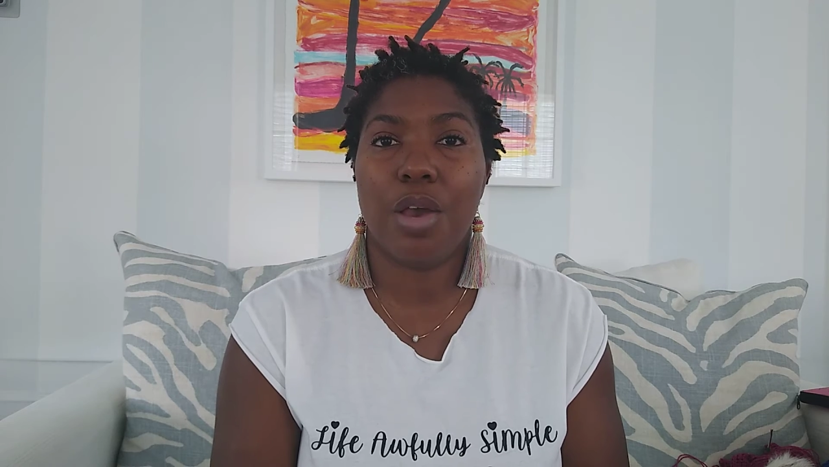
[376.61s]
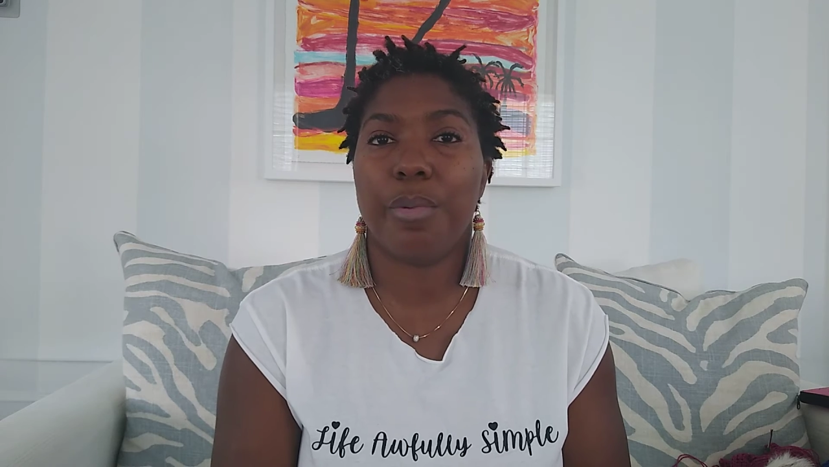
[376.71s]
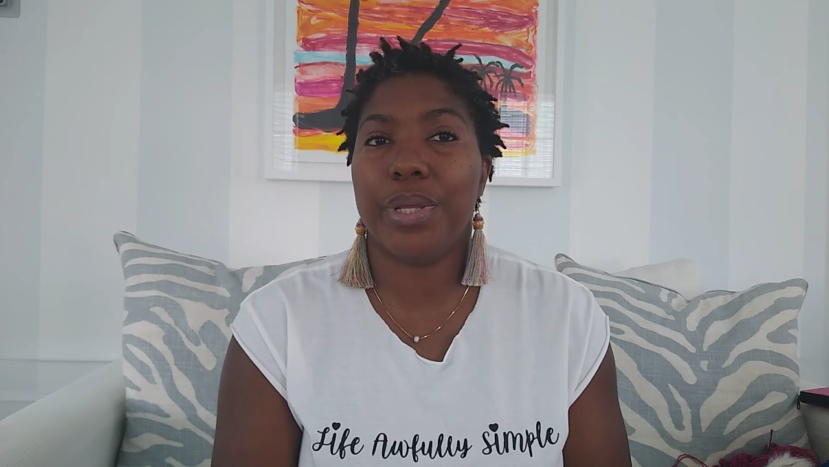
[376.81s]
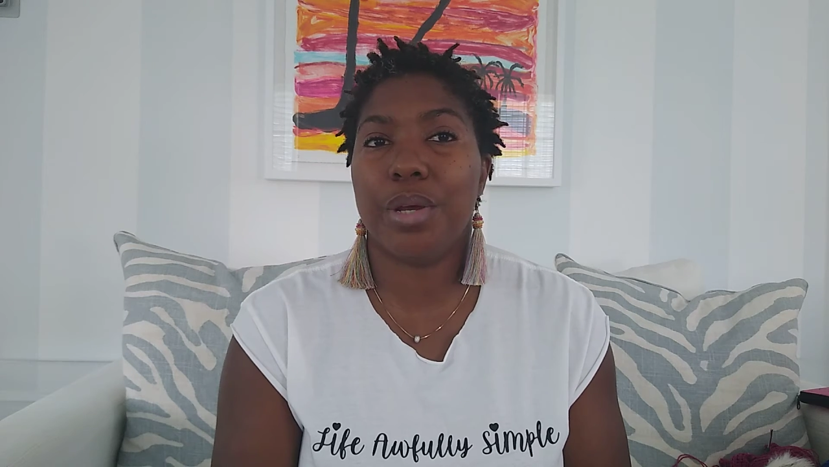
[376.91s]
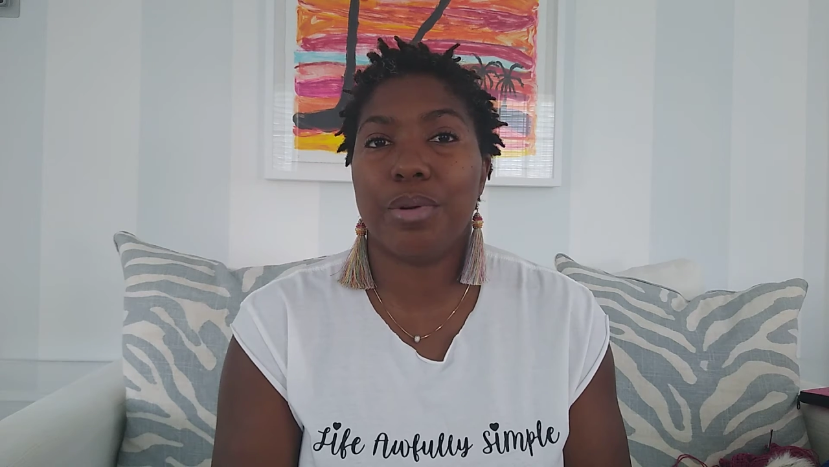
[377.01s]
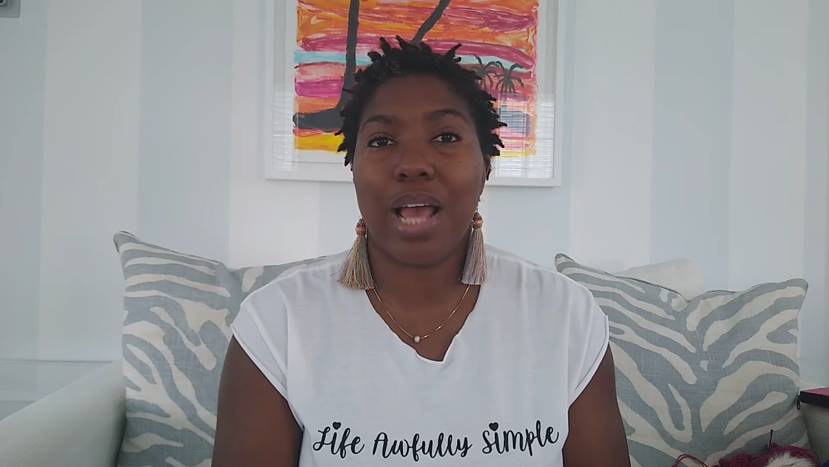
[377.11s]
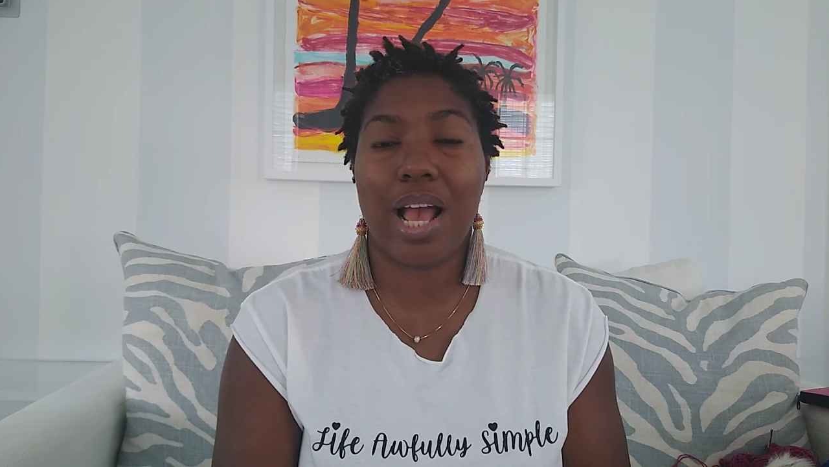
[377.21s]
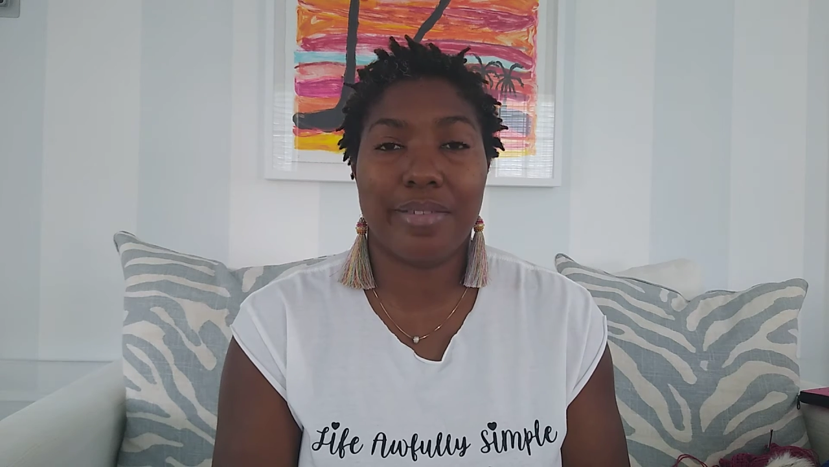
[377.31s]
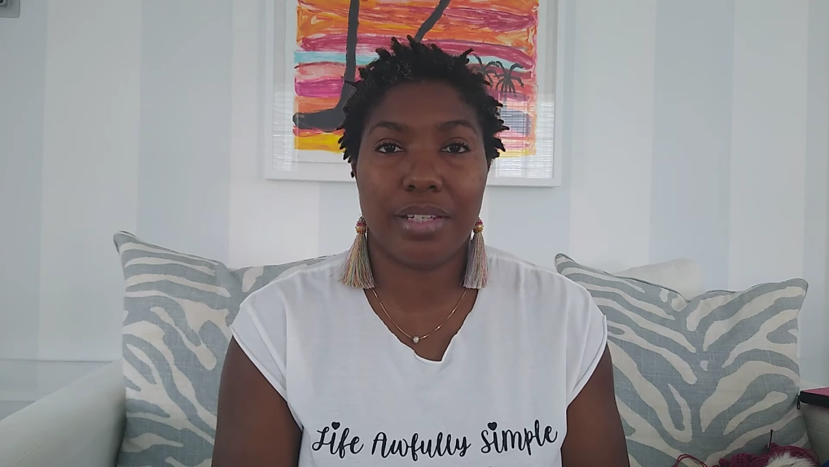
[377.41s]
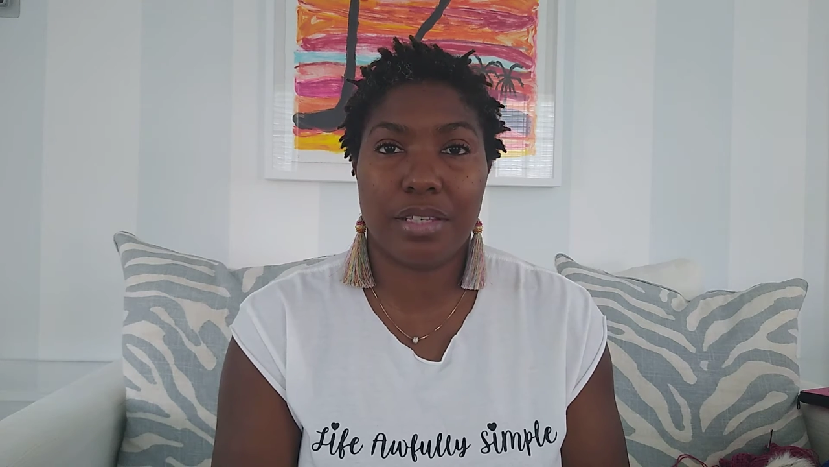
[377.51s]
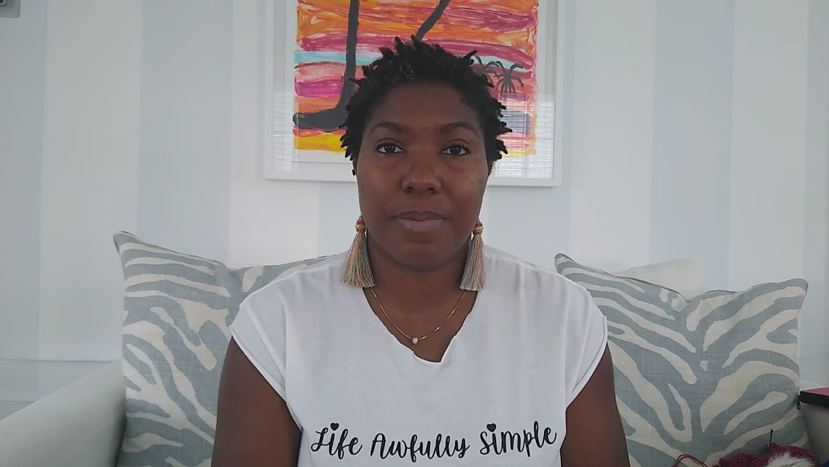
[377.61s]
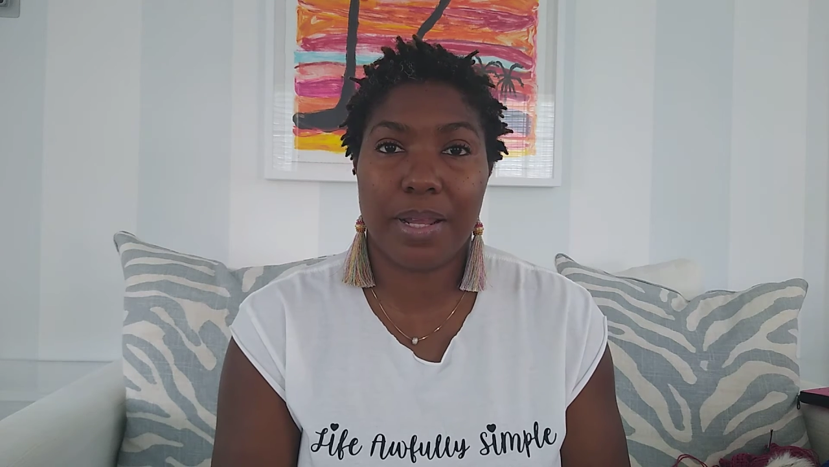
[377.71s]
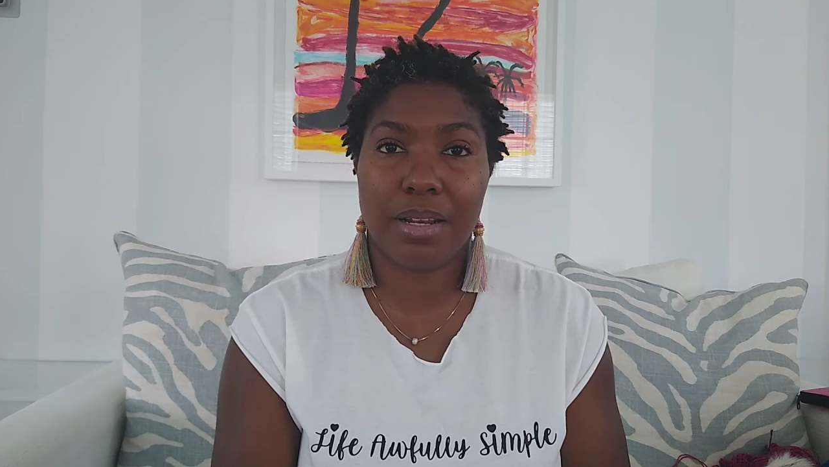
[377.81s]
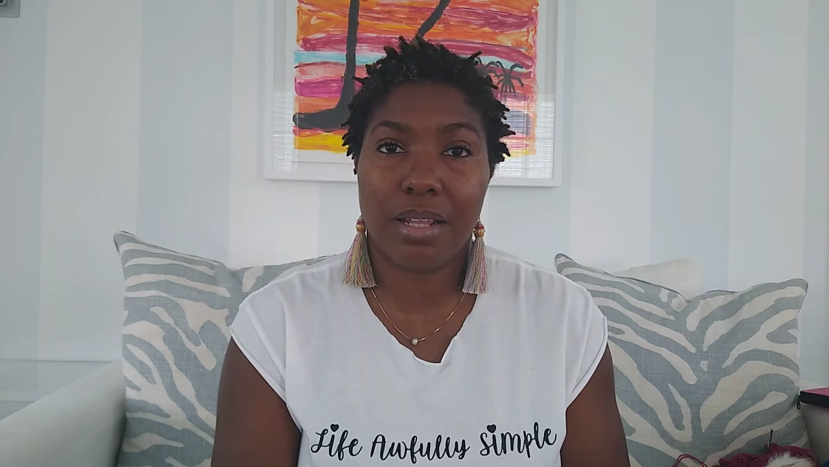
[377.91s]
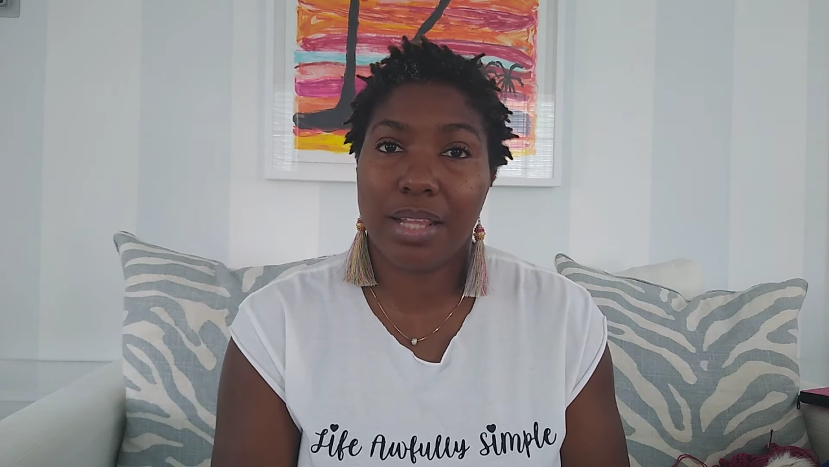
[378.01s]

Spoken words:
We don't have to spend a